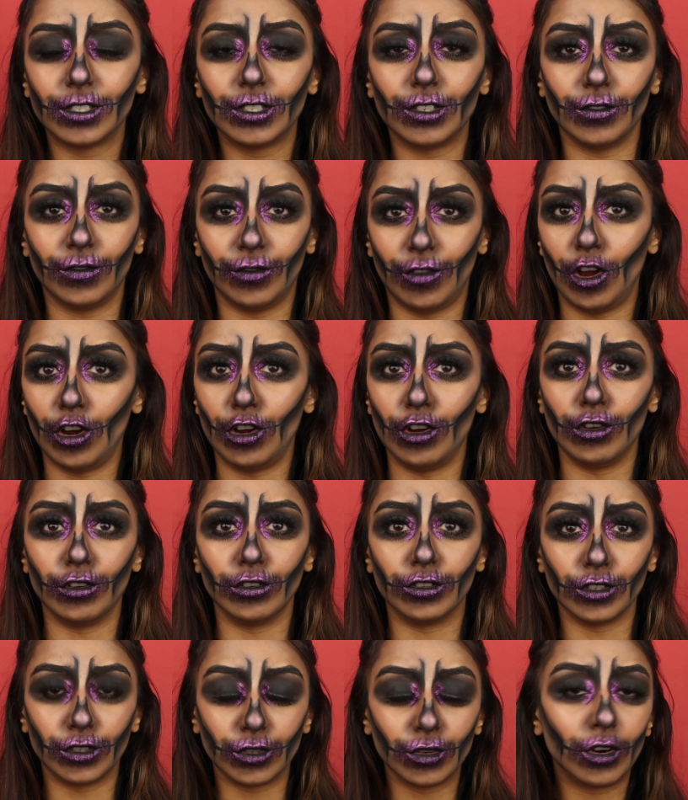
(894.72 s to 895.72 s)
to
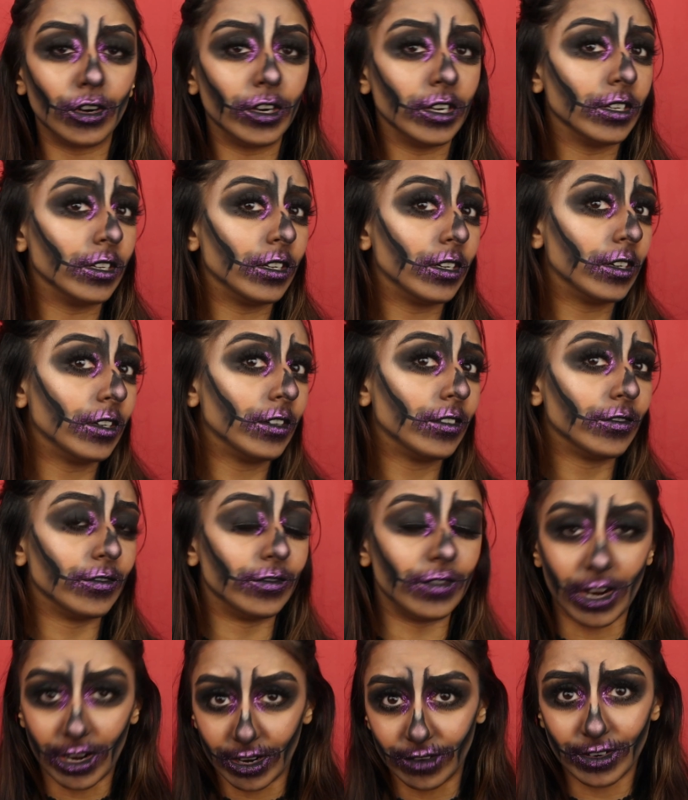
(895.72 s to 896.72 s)
follow tutorial.
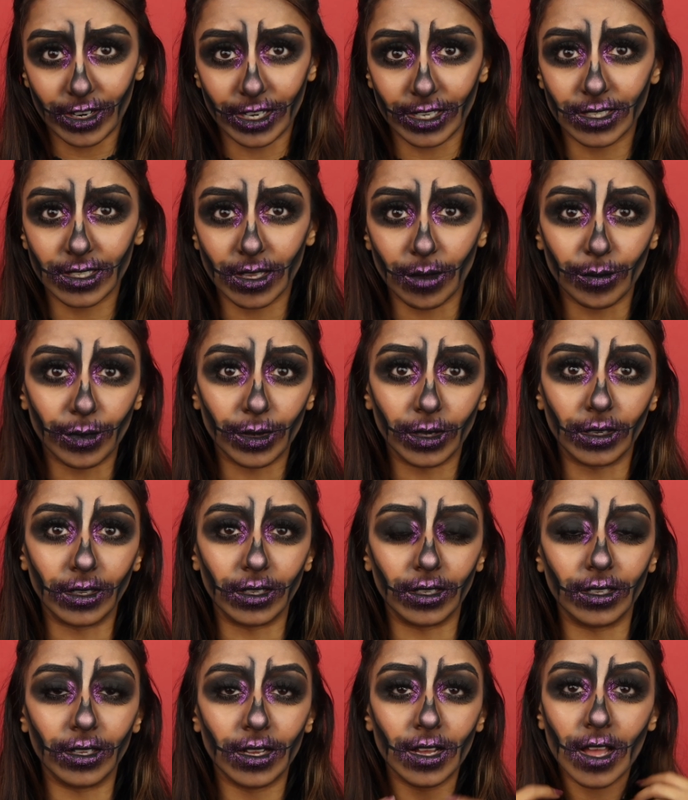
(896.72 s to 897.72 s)
Very
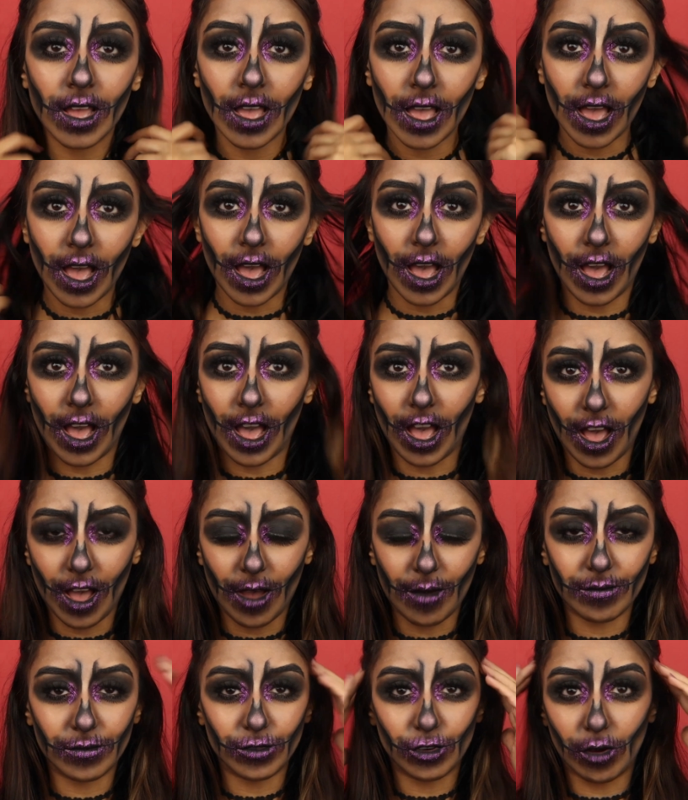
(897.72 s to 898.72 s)
simple,
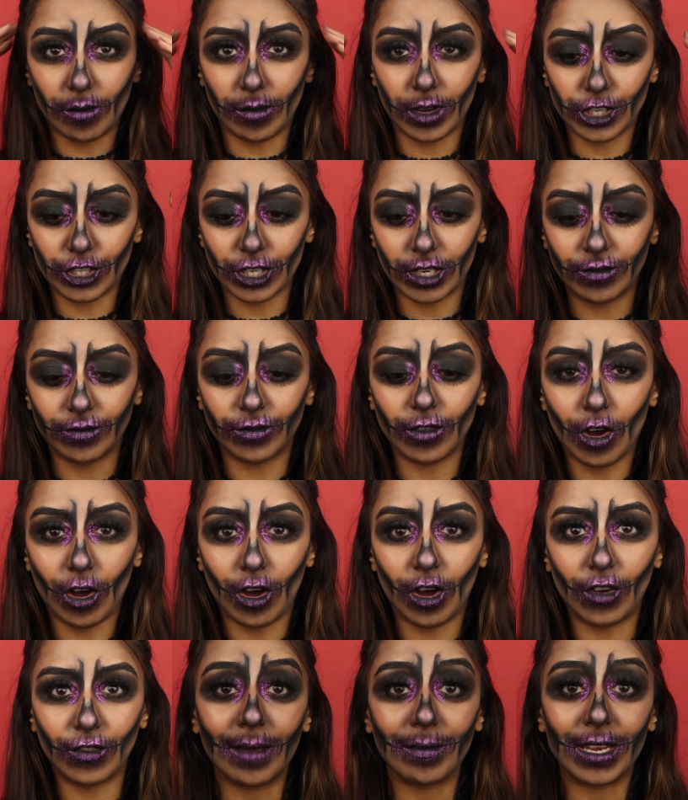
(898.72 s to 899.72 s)
not much
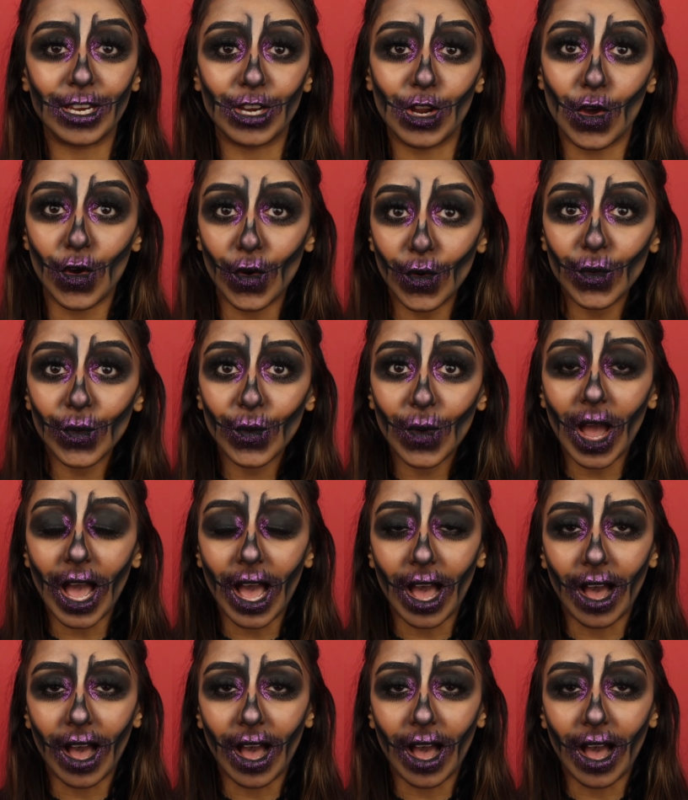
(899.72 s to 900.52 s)
involved. Let me know